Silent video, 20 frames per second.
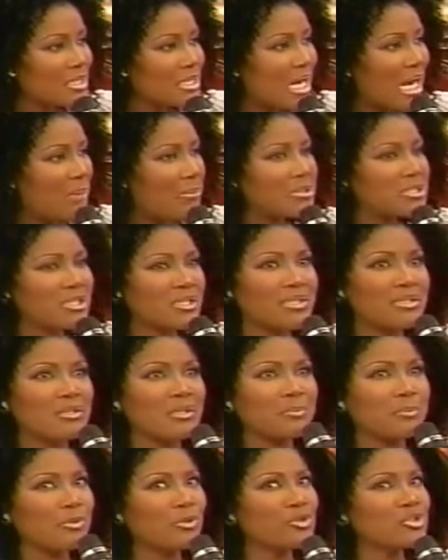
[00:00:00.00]
I was looking at
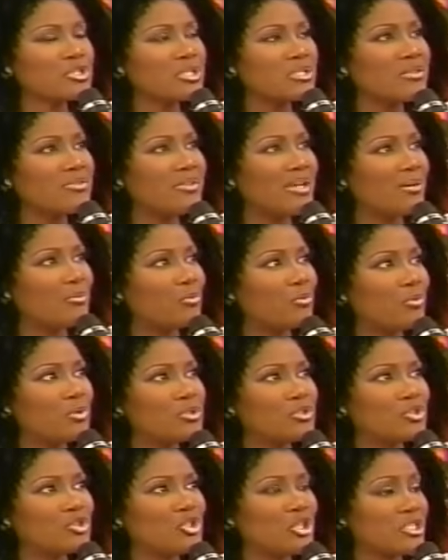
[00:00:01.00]
a person that
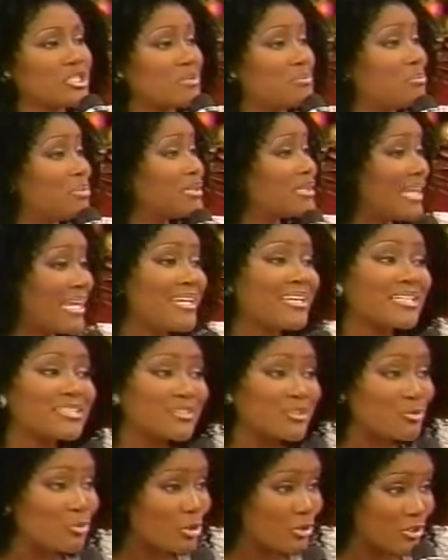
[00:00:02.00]
was just
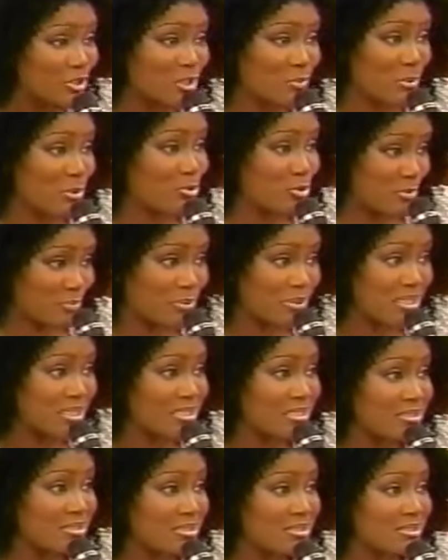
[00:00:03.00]
blanketed with the spirit of
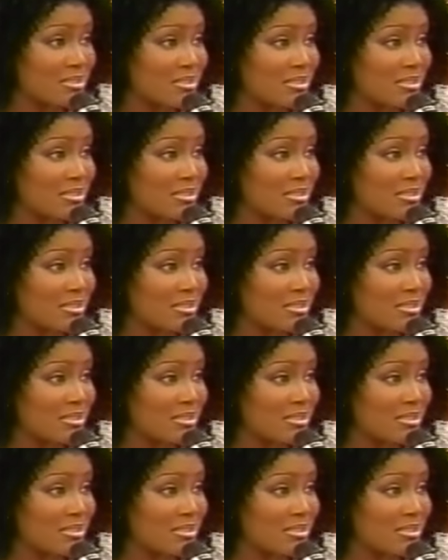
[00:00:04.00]
peace.